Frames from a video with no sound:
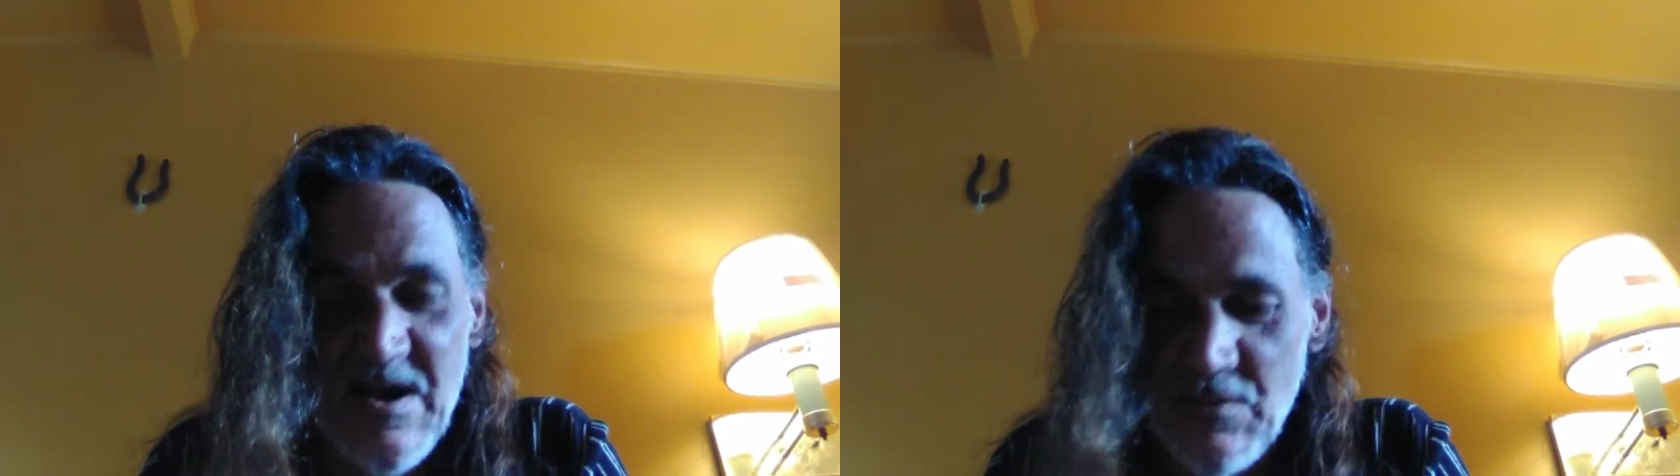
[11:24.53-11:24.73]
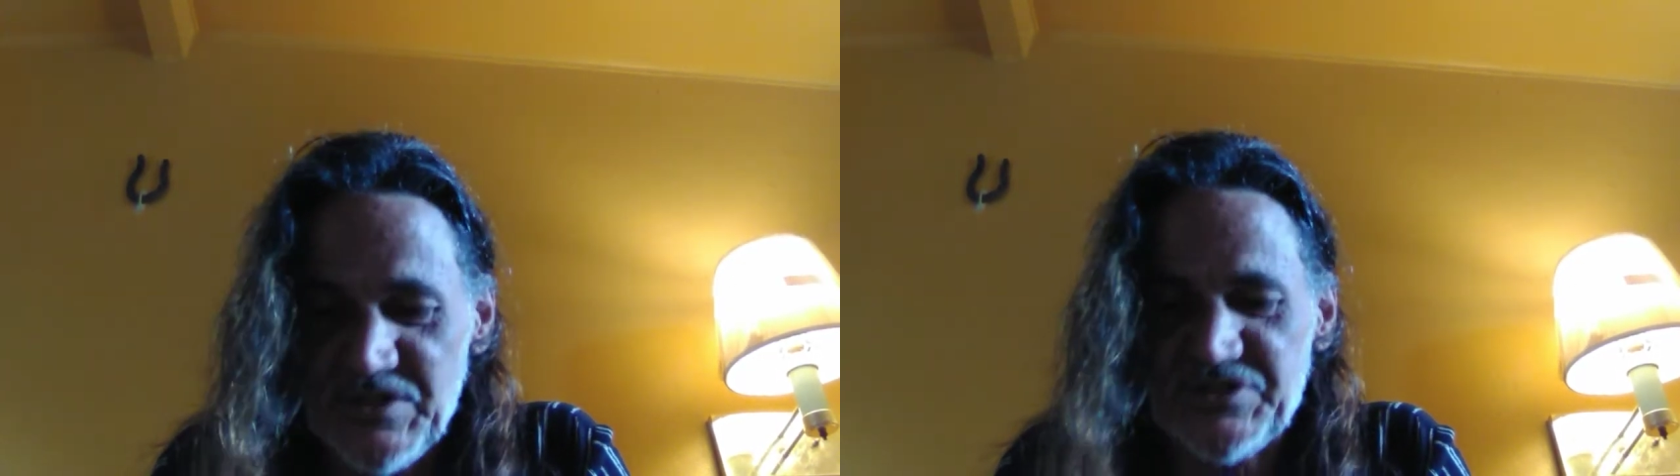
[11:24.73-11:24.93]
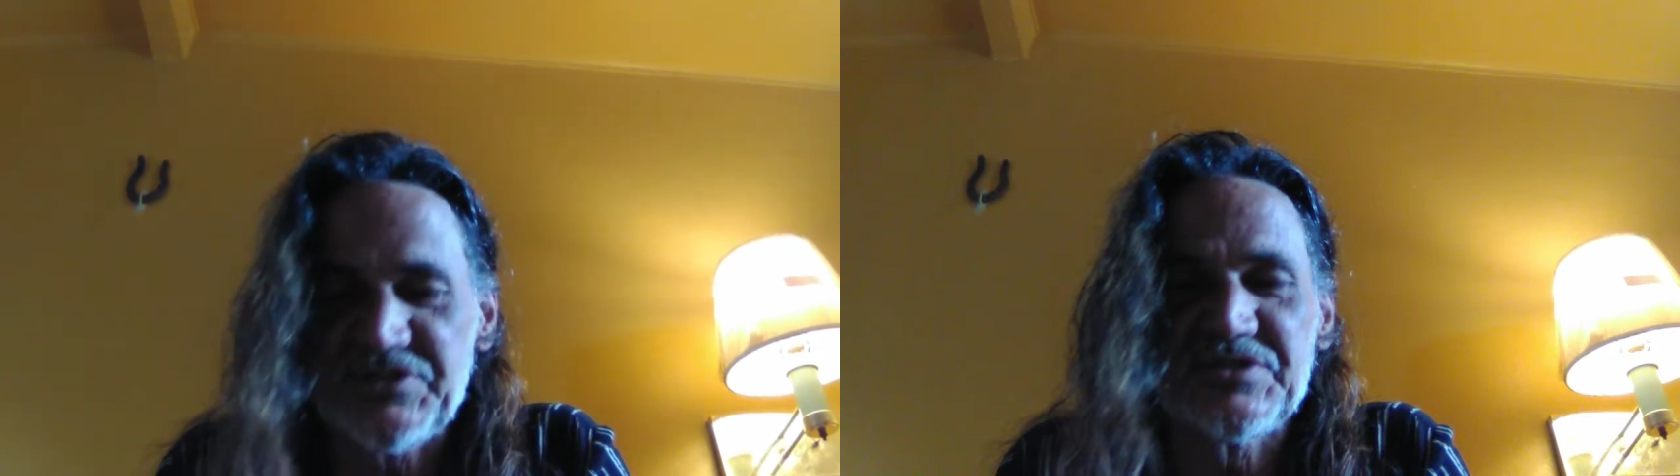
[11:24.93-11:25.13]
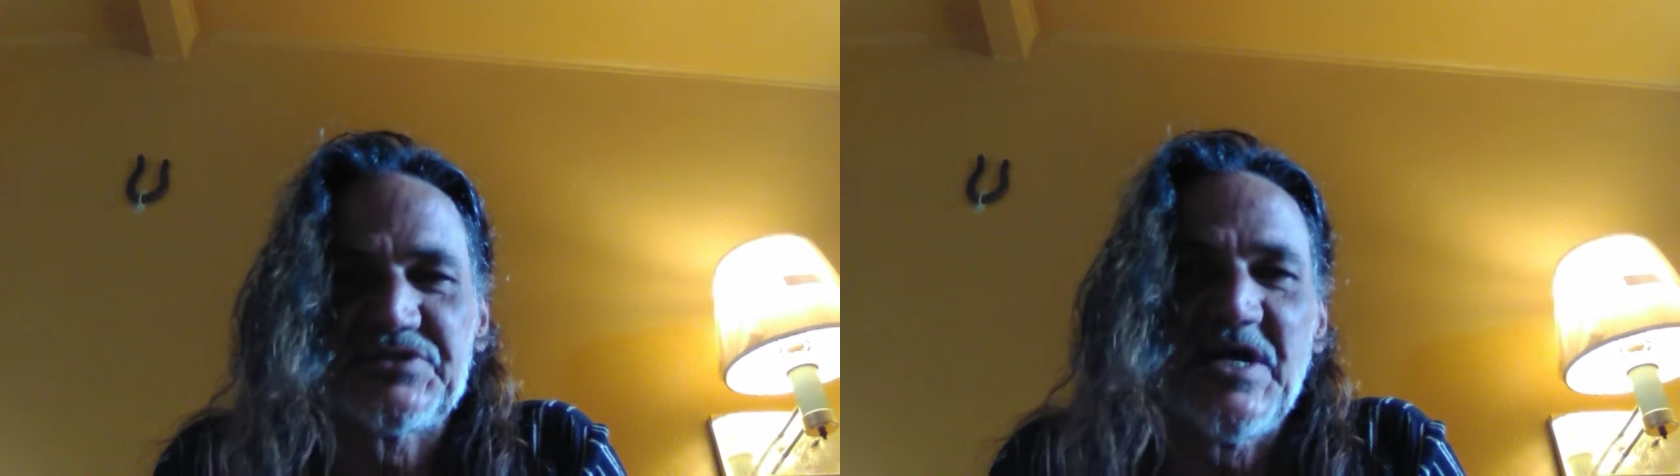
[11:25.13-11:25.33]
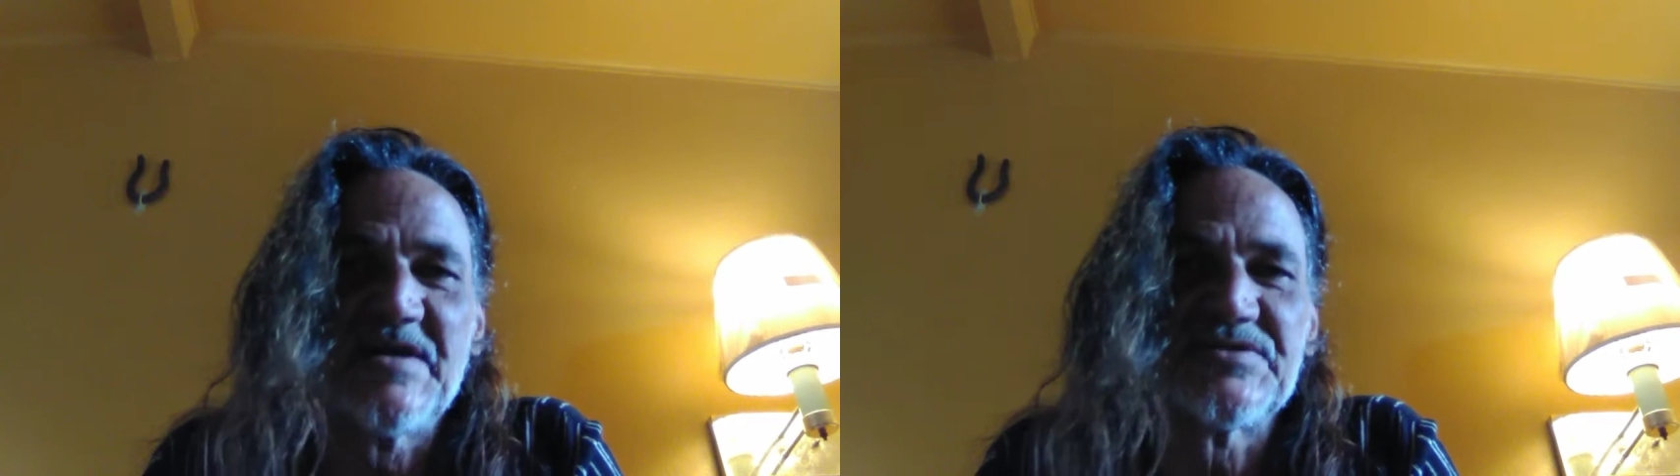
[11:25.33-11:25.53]
which
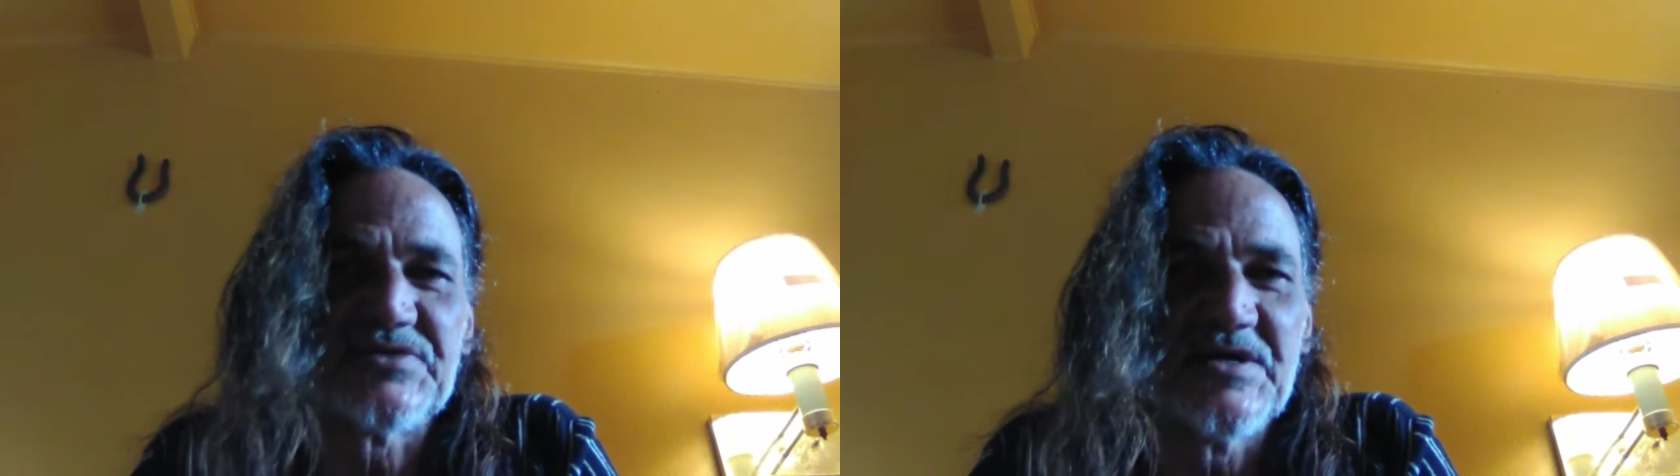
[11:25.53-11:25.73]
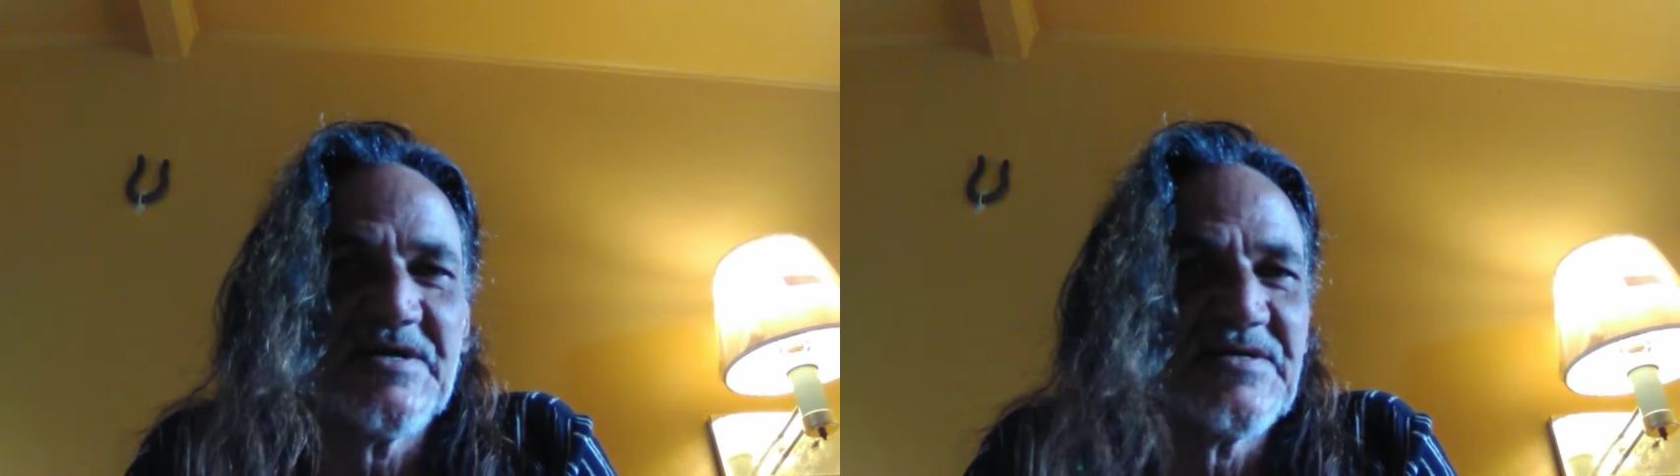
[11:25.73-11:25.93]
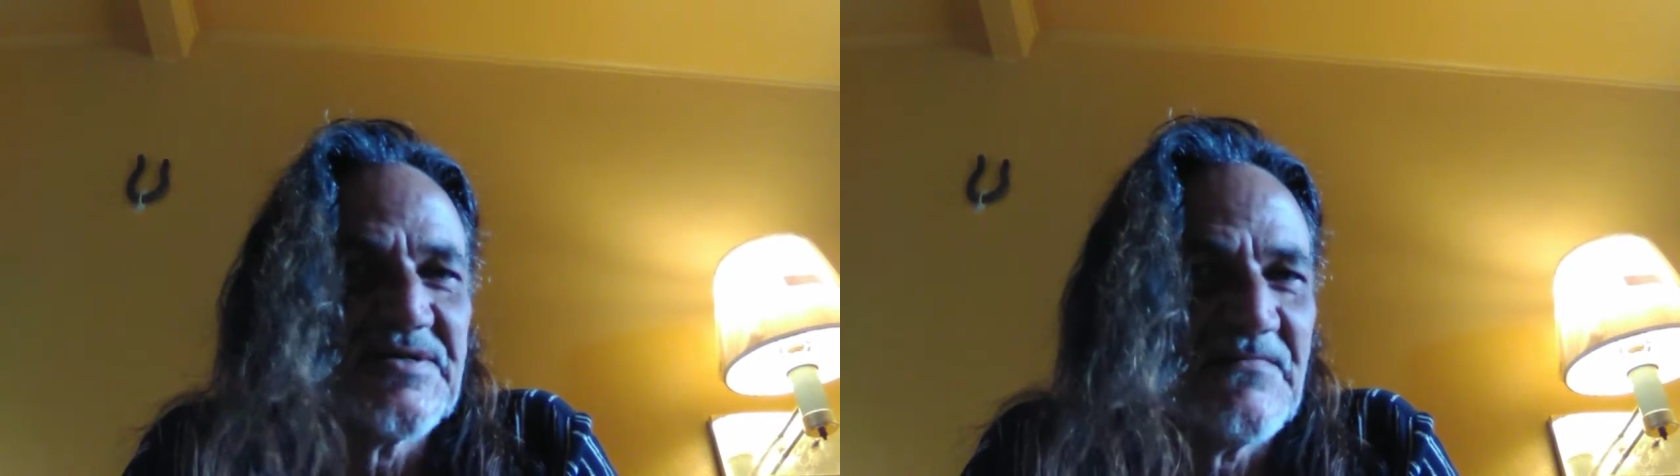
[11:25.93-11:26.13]
descends into the